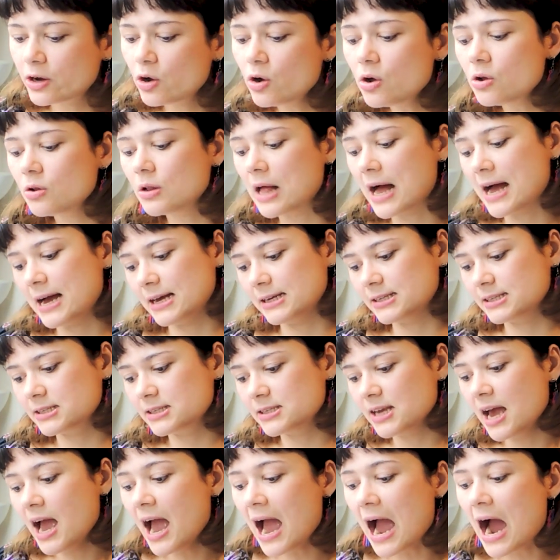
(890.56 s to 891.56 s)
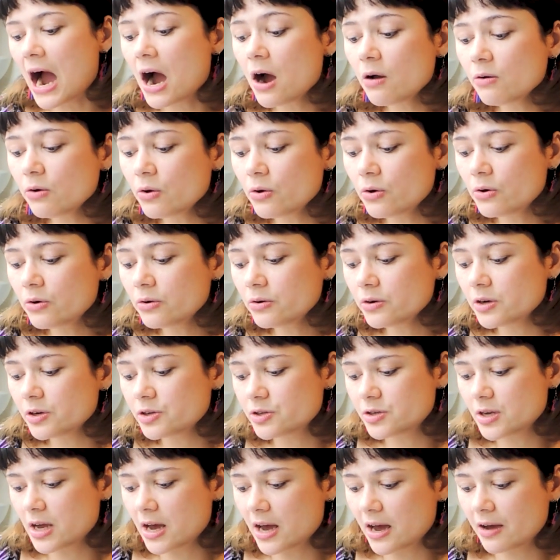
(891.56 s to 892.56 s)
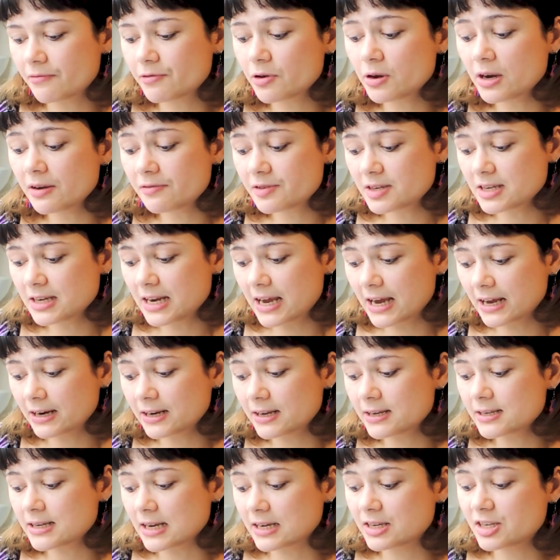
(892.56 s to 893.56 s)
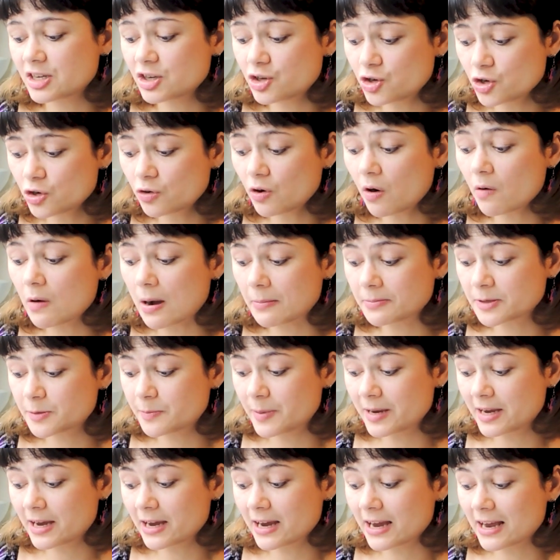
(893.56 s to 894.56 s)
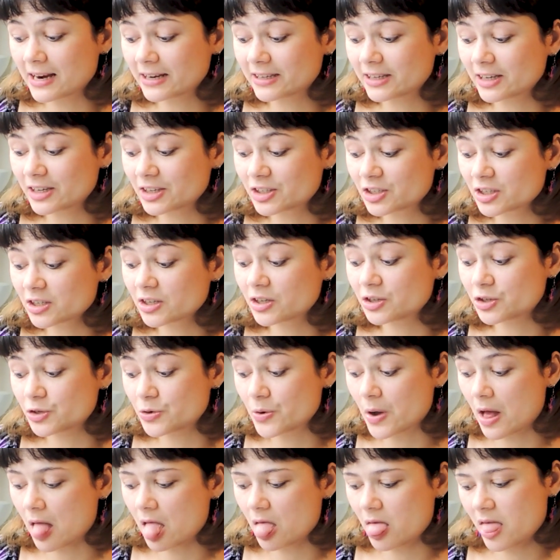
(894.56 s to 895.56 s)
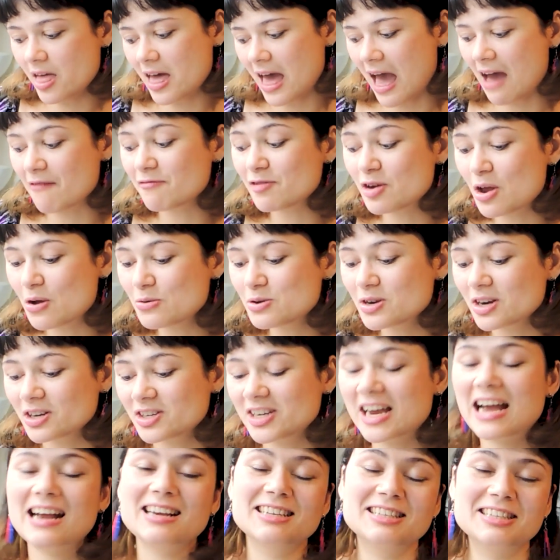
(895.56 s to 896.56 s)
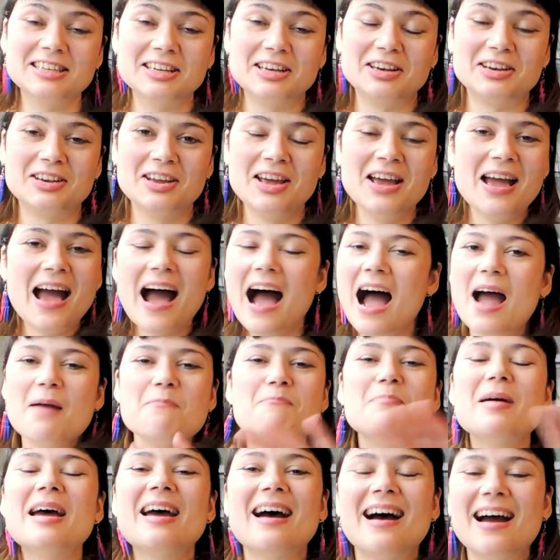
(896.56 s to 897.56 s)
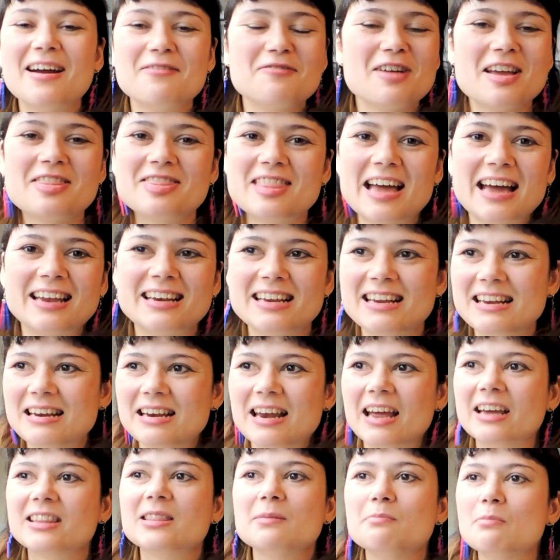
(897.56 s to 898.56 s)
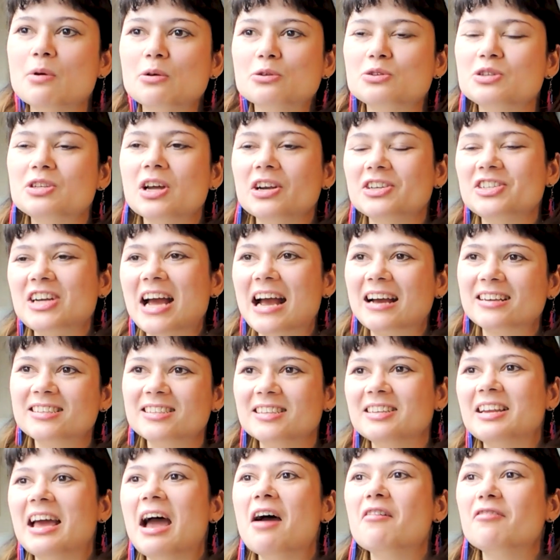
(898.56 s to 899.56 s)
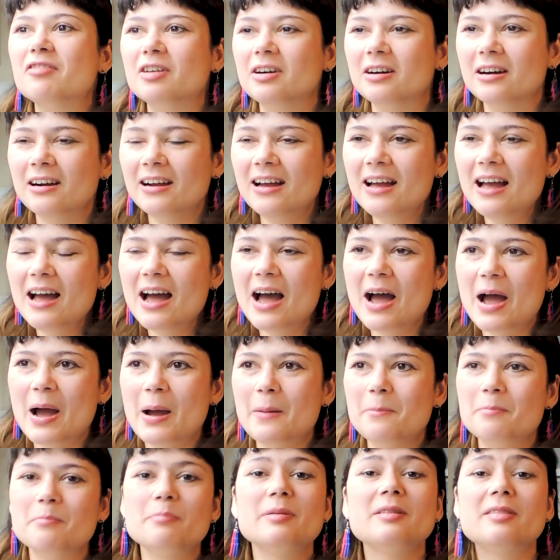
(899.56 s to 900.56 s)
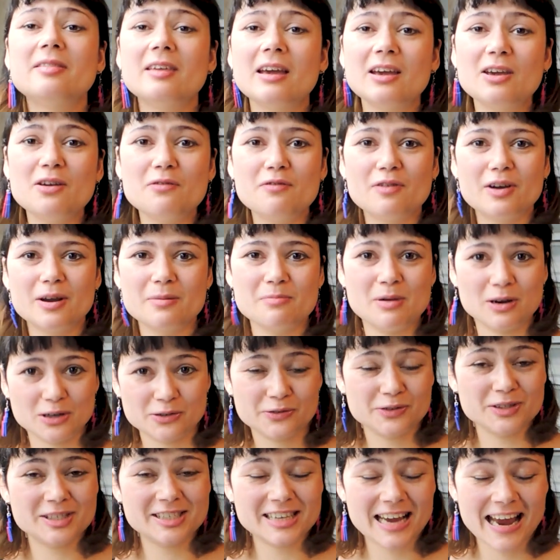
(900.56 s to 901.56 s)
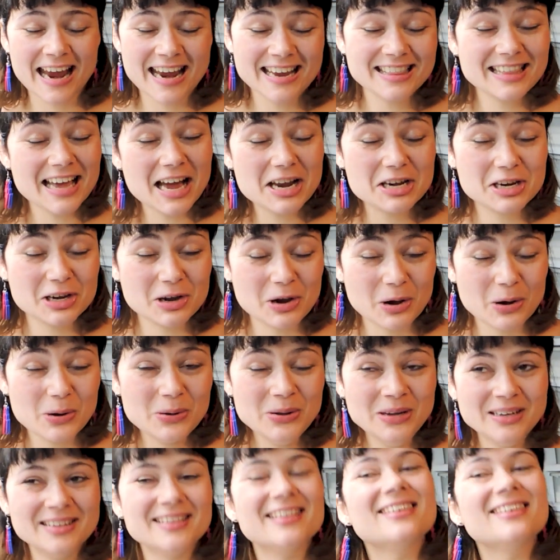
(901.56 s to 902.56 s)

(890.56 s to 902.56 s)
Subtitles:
Nicole asks, how long have you lived in England, and did you grow up speaking English because you have no Dutch accent? I bet I read that in like the most Dutch accent ever. But thank you very much for saying that, Nicole,